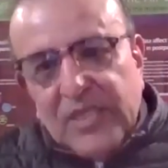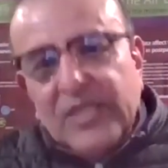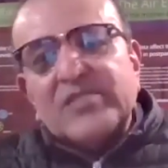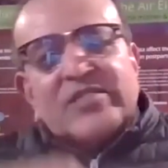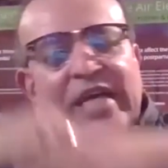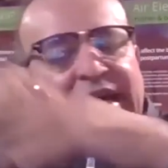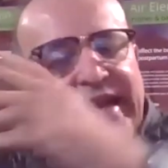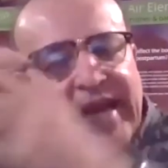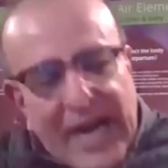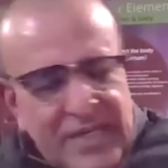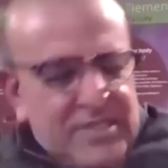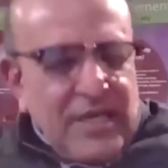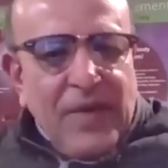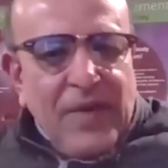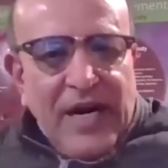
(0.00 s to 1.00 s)
there are
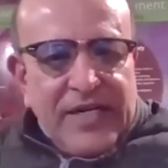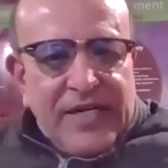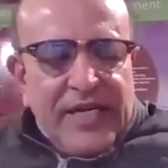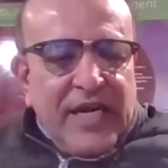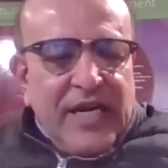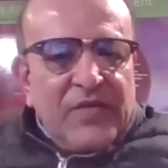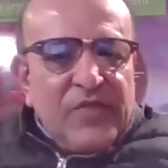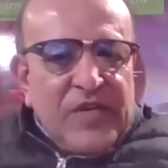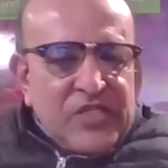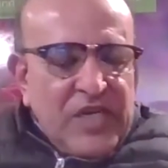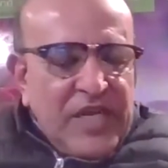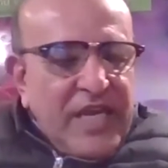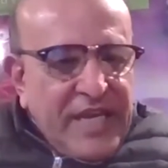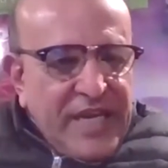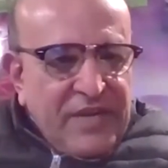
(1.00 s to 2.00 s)
some articles which
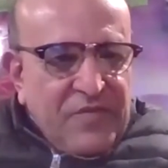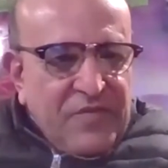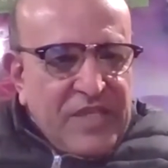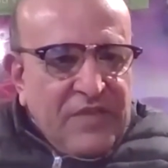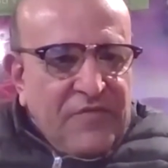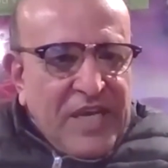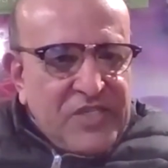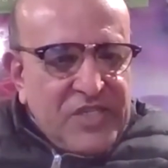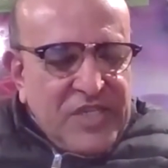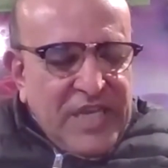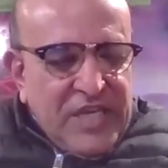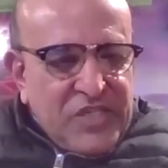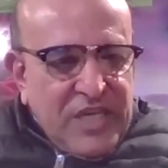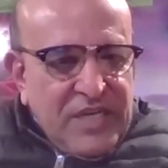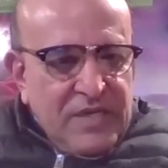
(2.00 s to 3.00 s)
link it with the
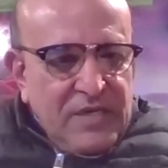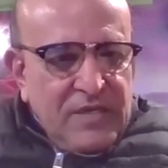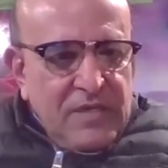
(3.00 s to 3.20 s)
vaccination.